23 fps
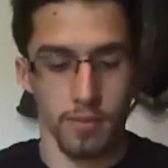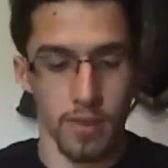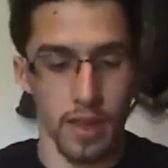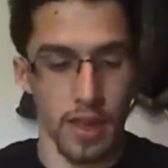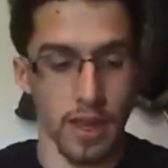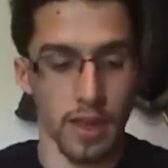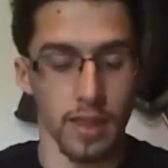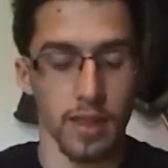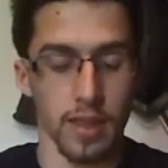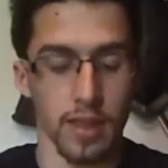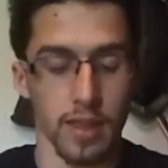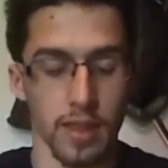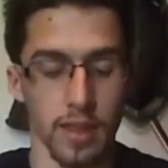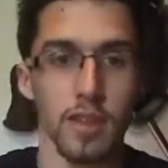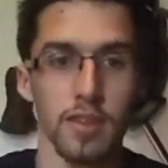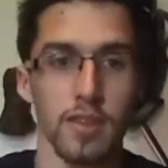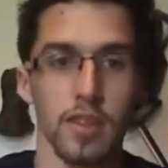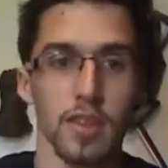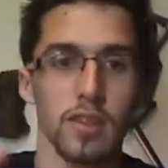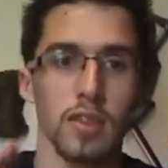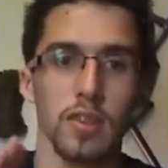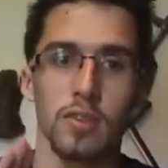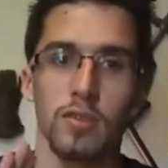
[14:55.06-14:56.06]
And
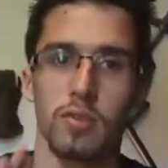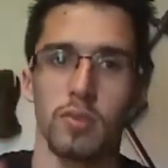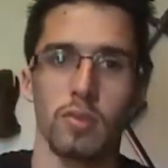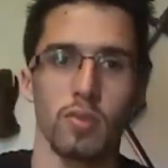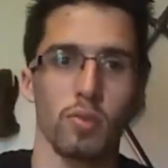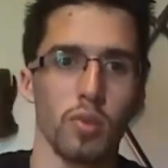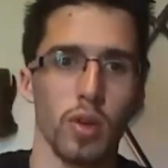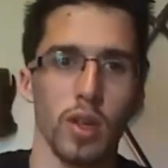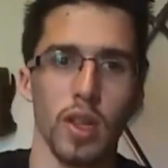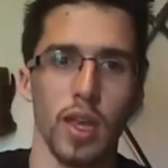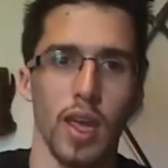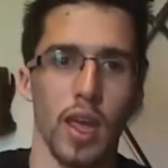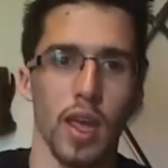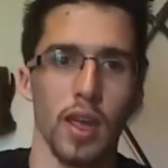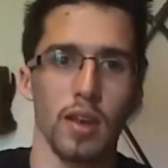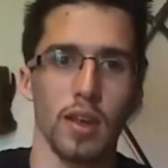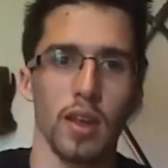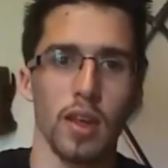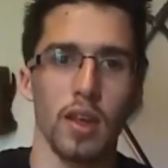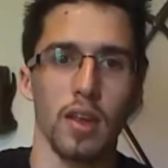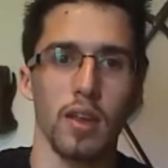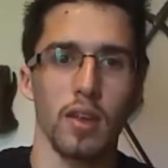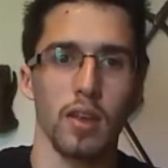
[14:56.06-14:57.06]
this is really
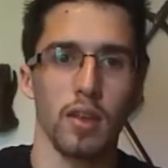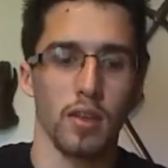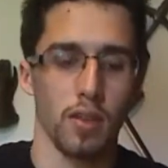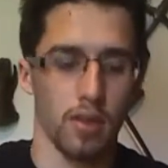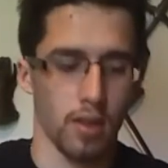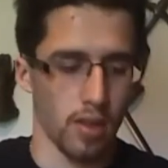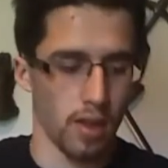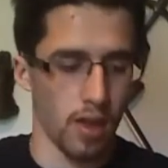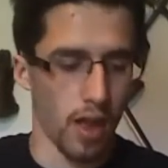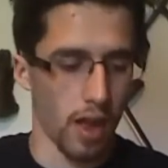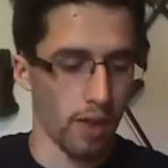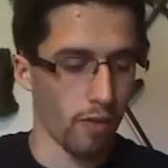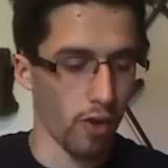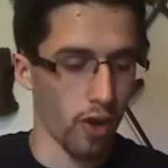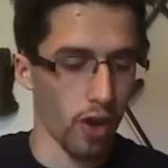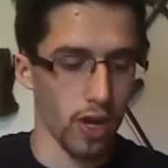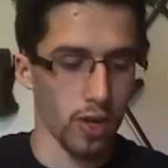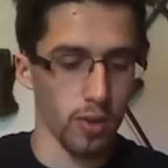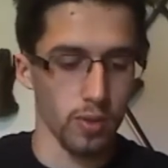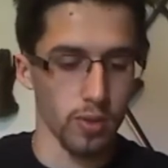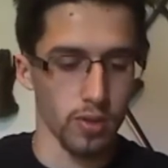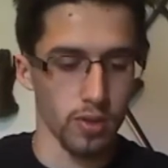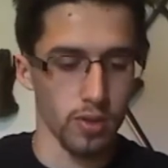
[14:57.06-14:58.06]
handy. I've
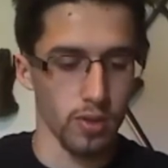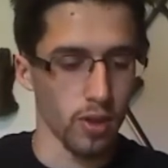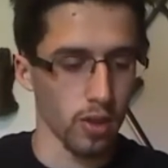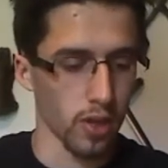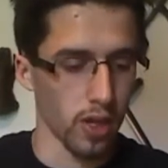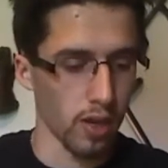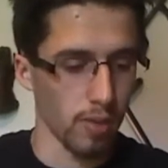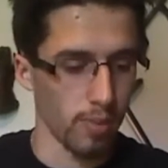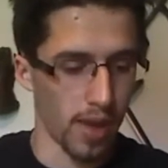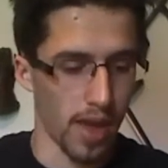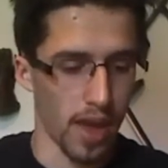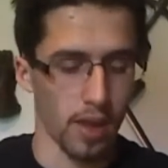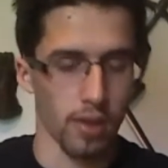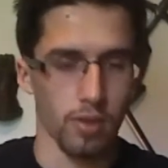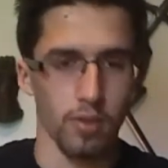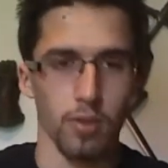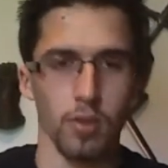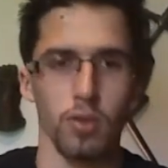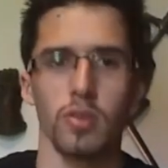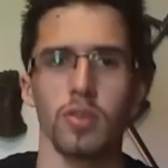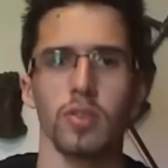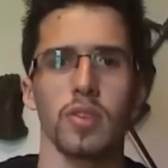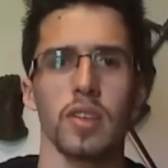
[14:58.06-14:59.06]
already was looking back
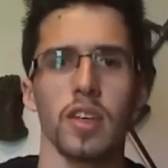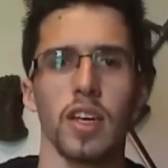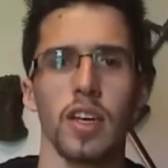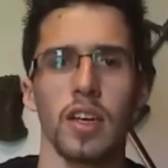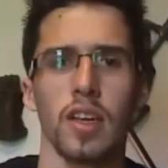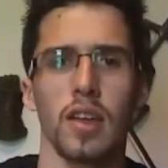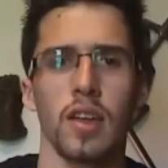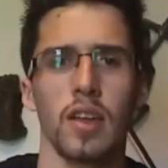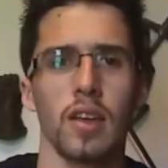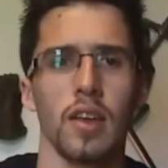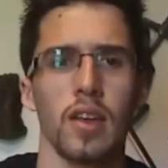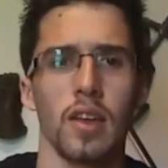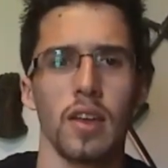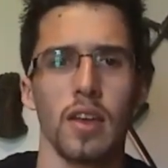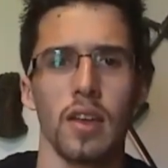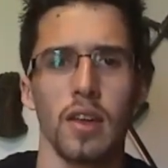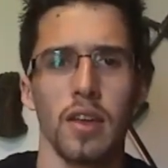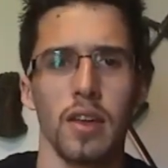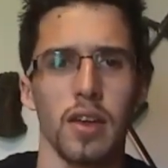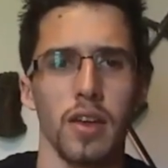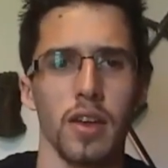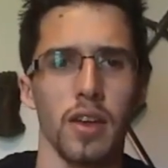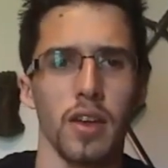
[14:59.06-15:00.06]
through and just like,
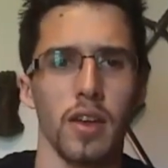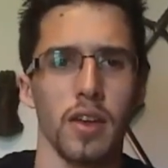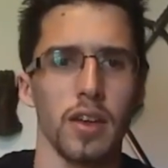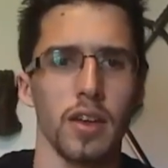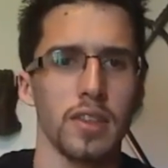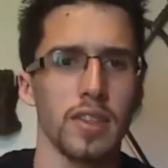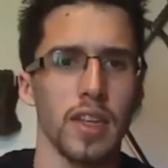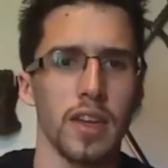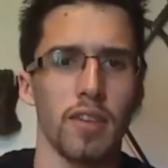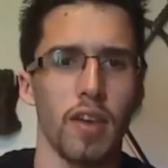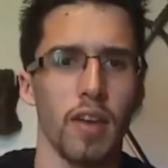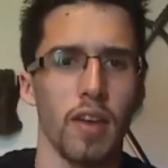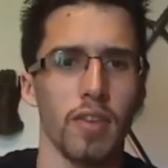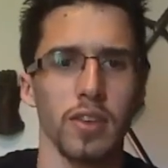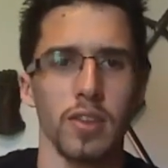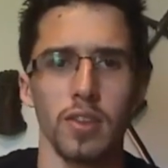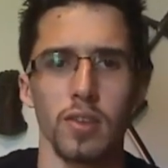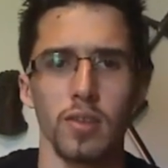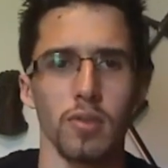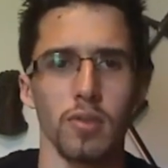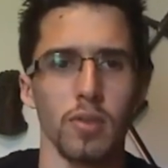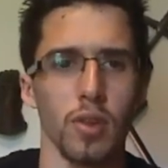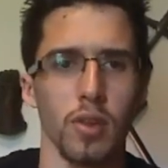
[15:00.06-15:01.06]
instead of having
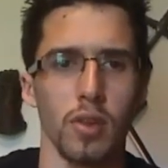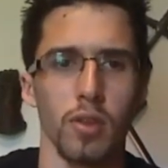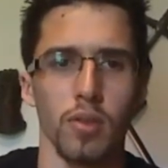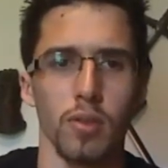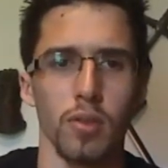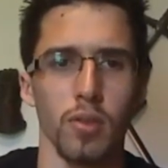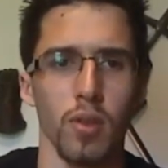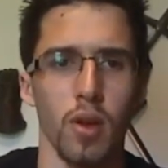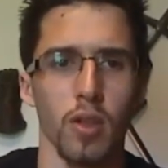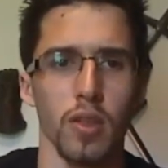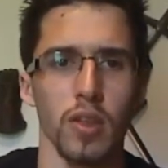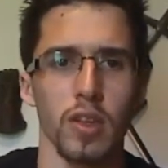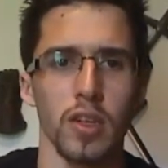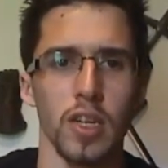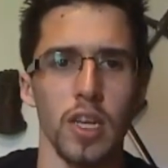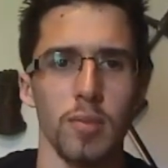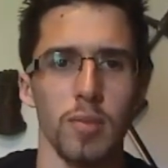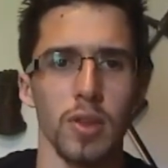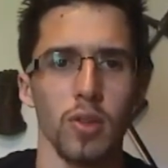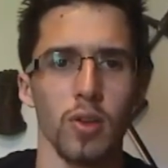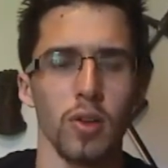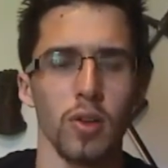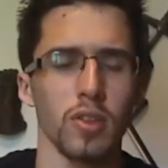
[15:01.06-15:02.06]
to look through all the
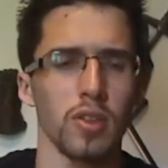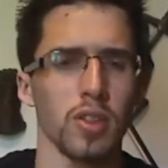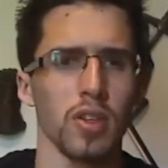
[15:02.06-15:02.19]
demon lords